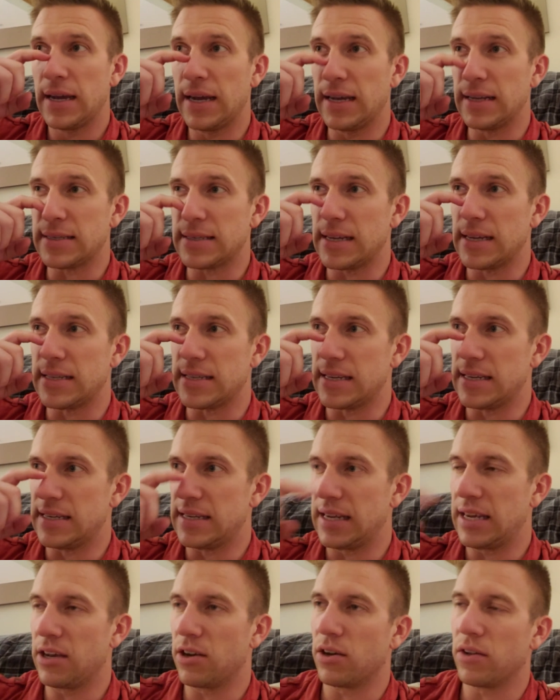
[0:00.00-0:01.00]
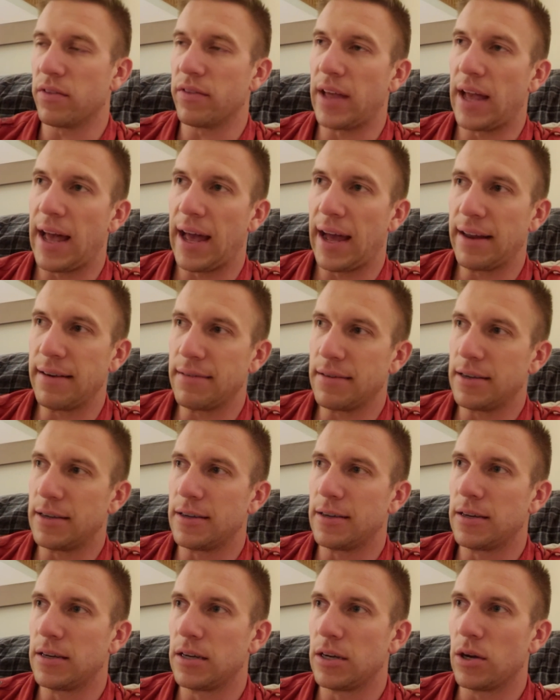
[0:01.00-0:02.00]
It's a deal that
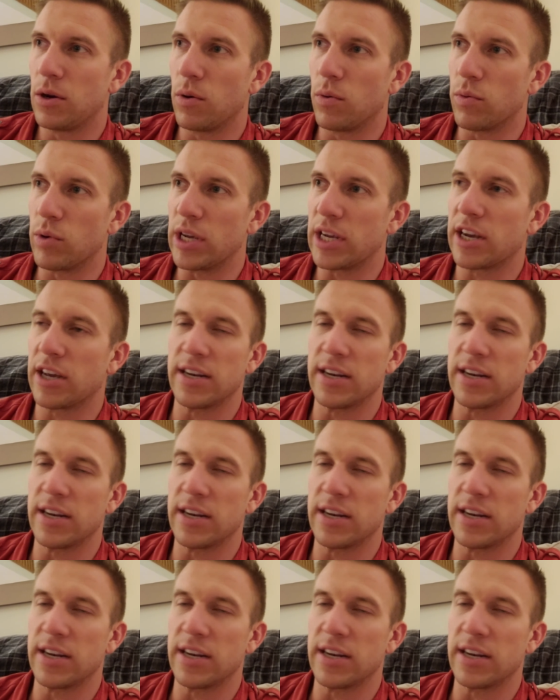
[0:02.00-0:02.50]
we